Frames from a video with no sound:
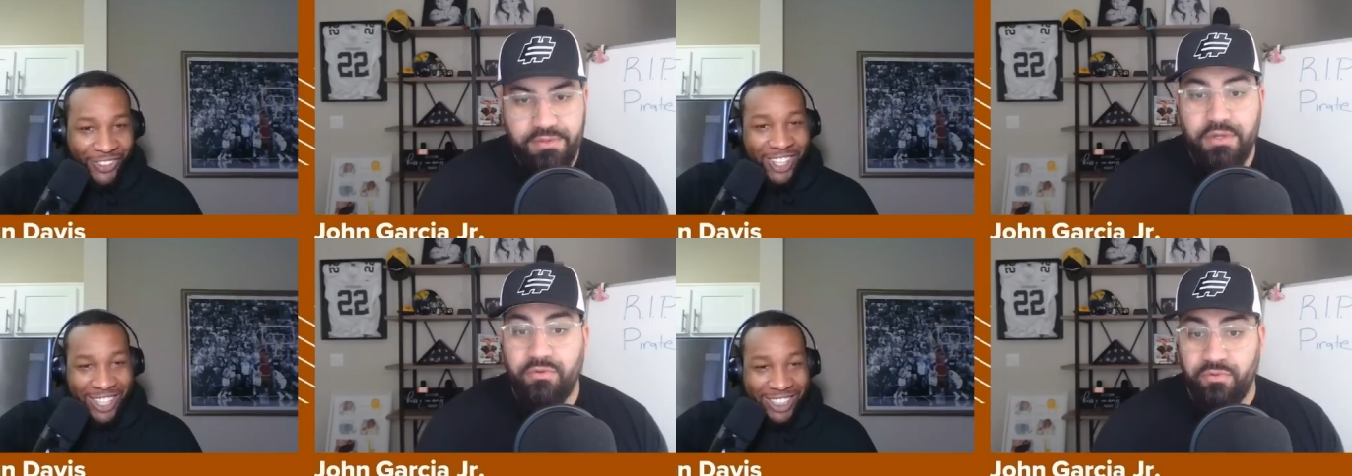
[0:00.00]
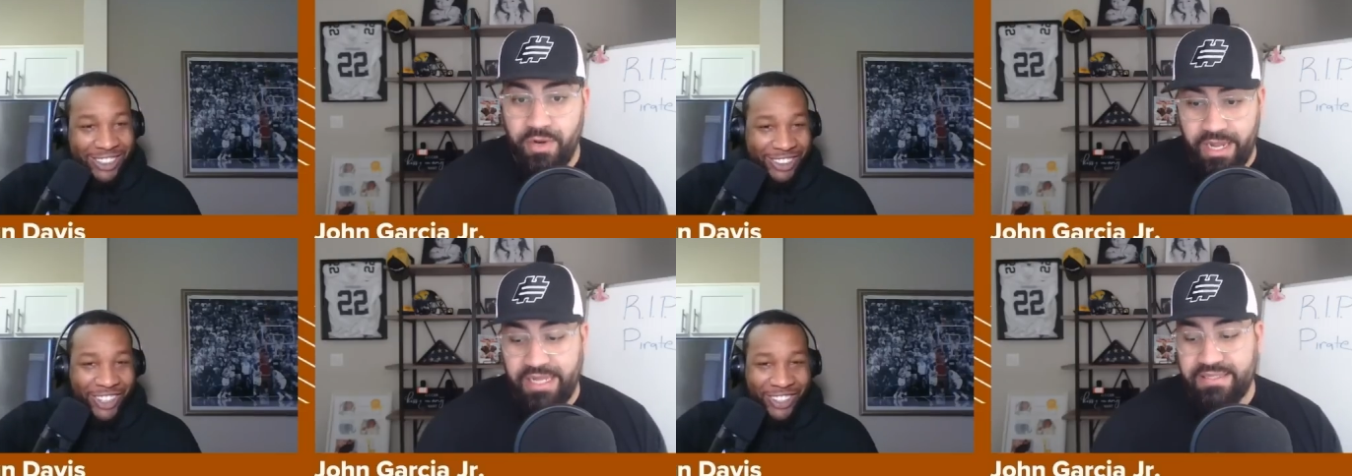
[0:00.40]
Speaker 1: Right,
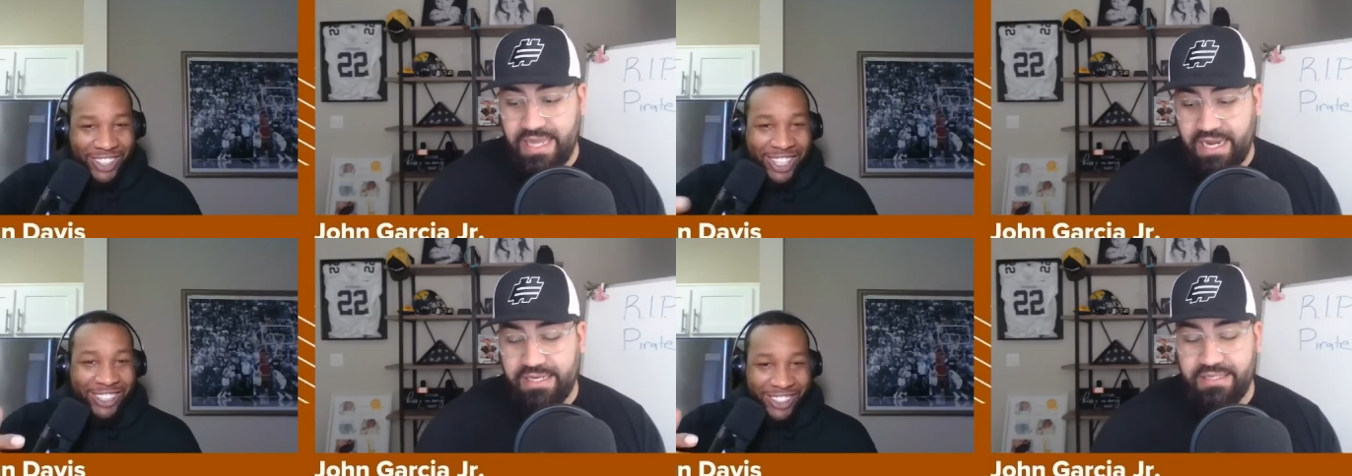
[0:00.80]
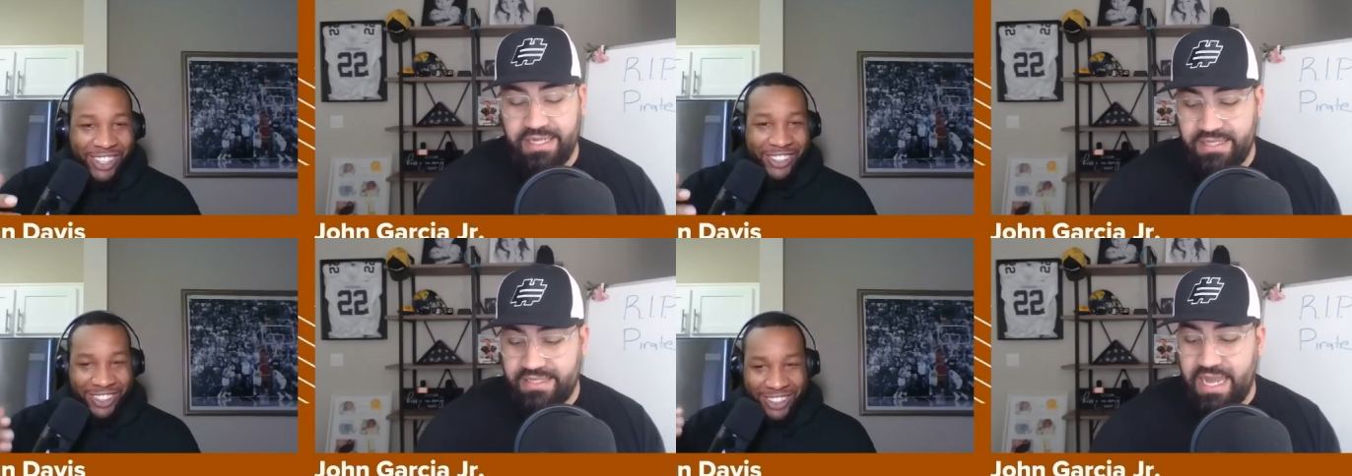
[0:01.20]
right so, exactly. Yeah.
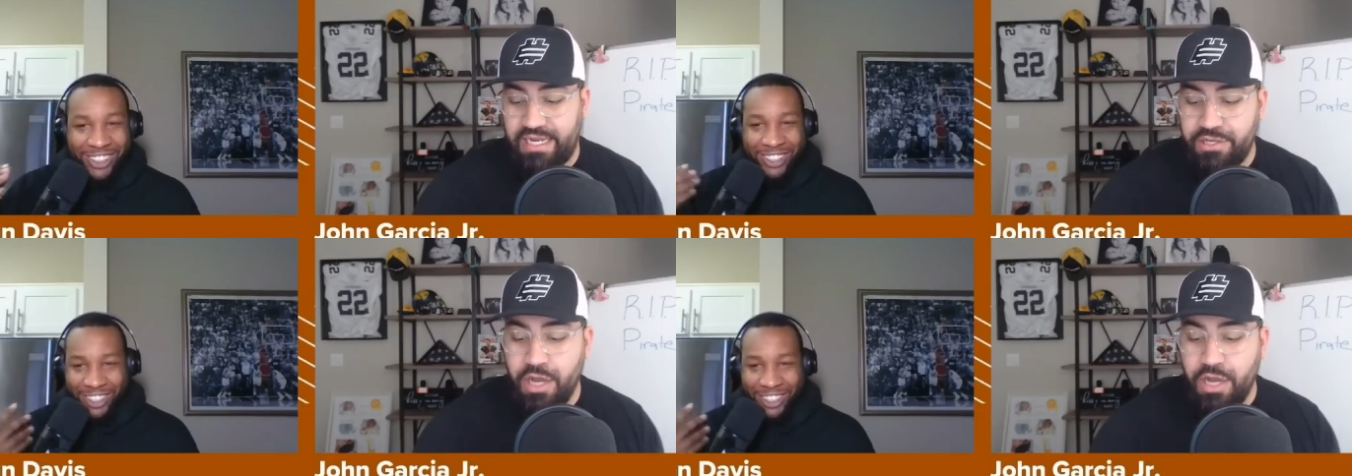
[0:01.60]
Exactly.